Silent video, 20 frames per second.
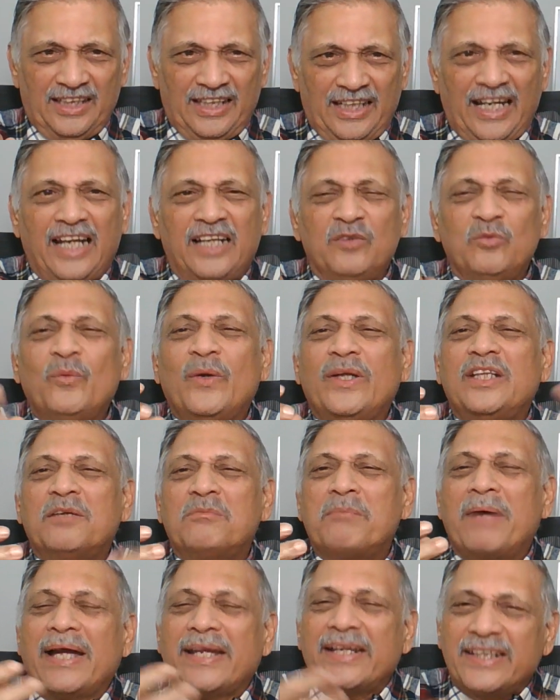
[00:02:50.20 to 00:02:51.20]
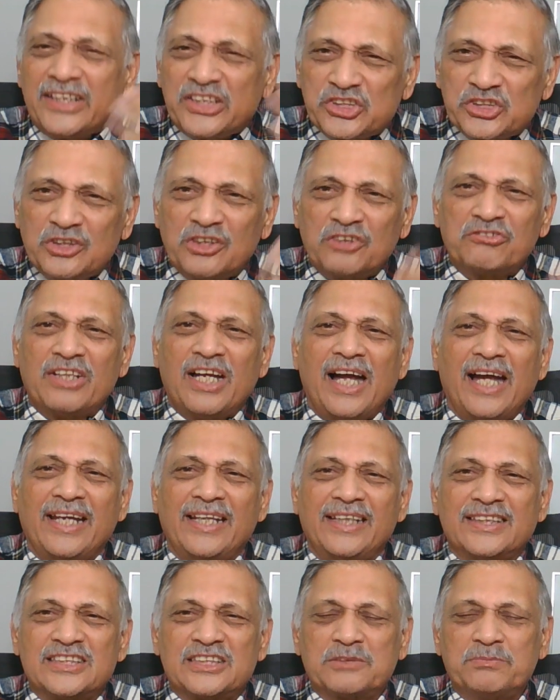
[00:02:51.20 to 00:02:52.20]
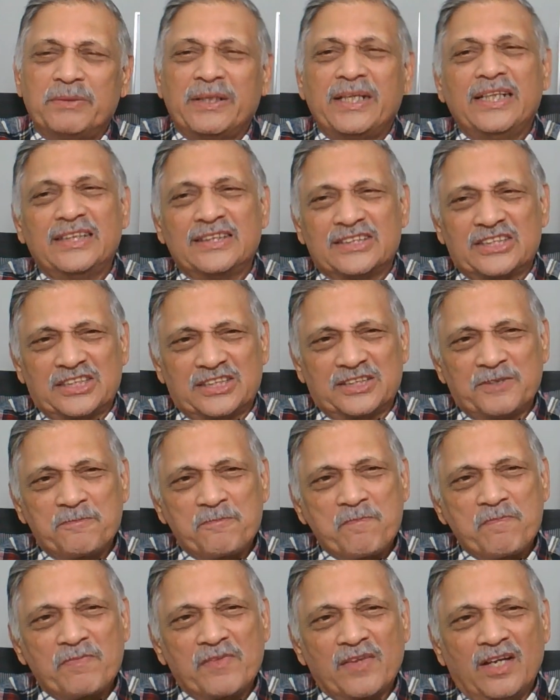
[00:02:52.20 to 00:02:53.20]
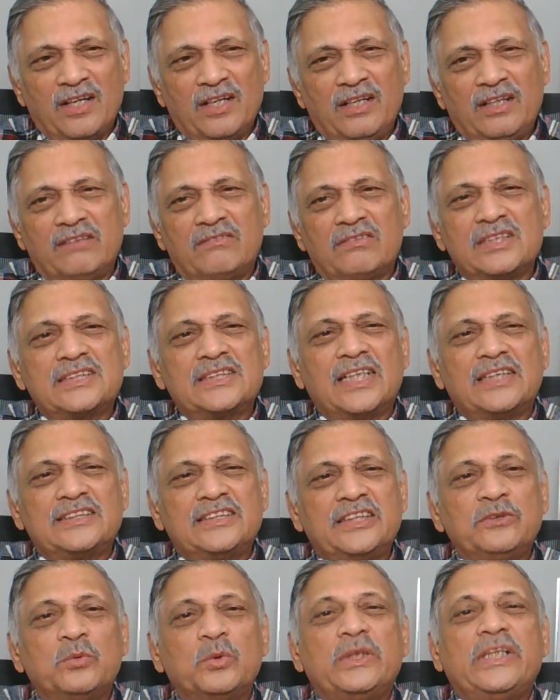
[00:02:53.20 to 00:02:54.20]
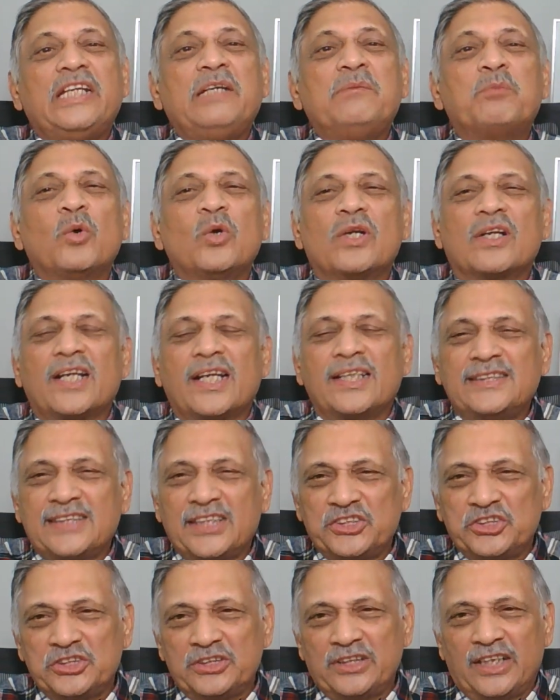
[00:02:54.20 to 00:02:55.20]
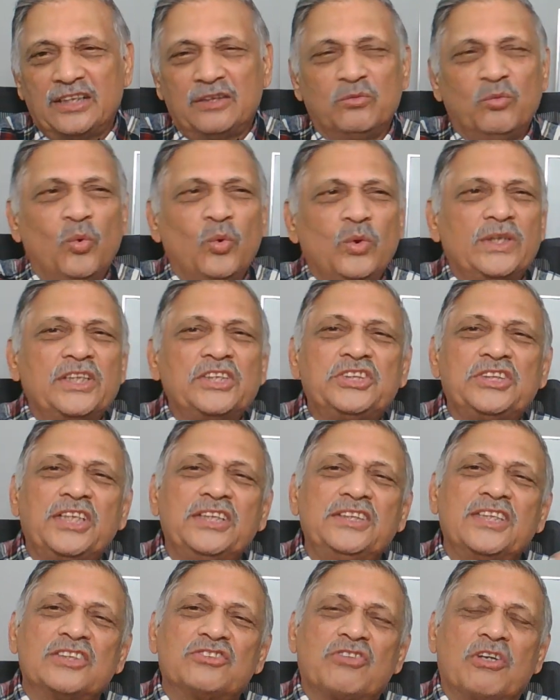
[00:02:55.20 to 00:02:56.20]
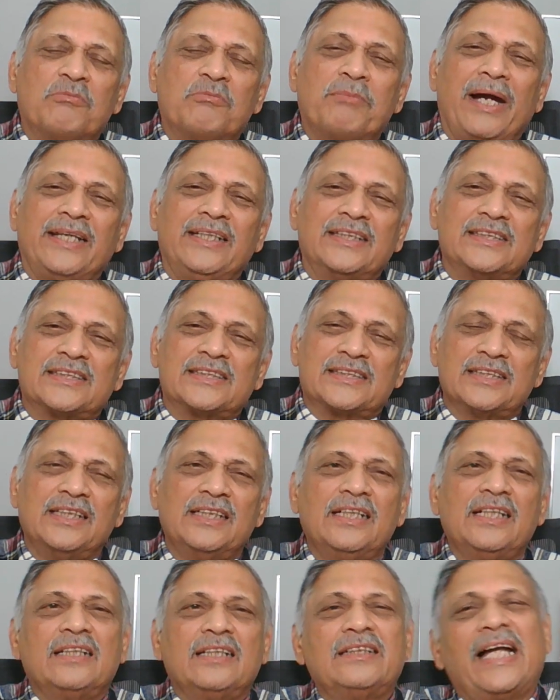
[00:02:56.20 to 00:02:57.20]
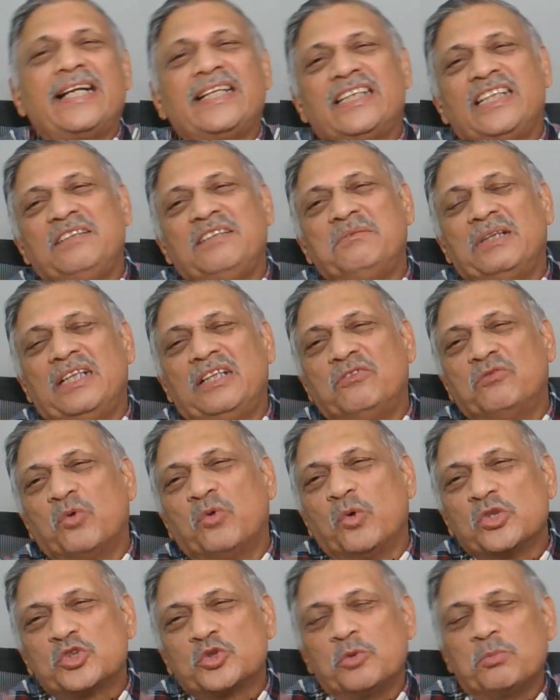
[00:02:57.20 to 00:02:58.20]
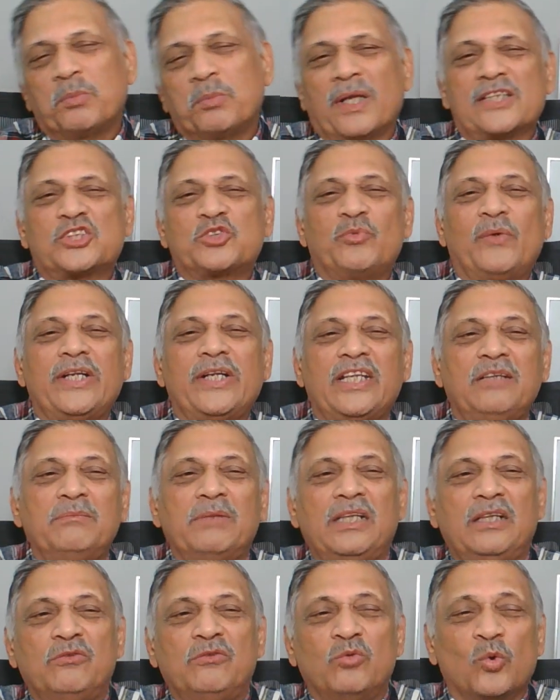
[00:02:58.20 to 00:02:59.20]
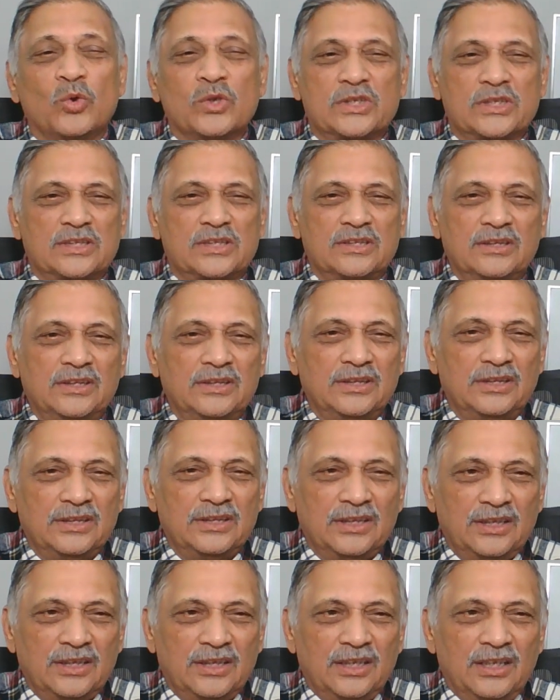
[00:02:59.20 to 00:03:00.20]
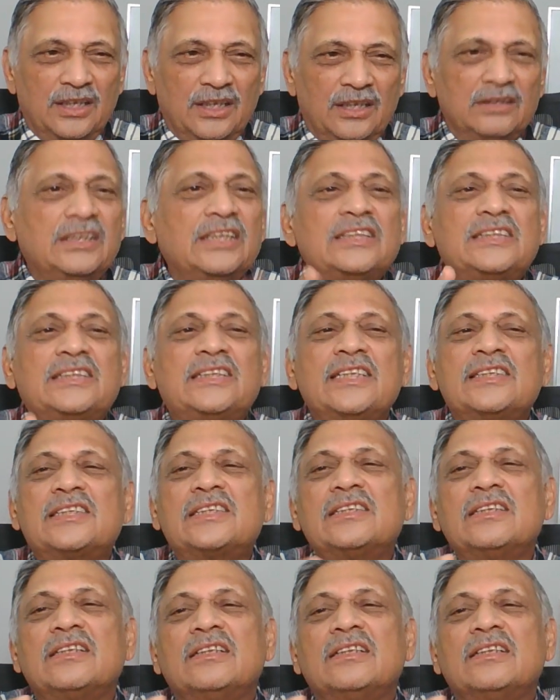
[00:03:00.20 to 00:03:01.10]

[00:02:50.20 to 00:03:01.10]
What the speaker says: and when the migration of the ions begins, it results into depolarization, and the voltage changes from minus 90 millivolts to plus 20 millivolts. This is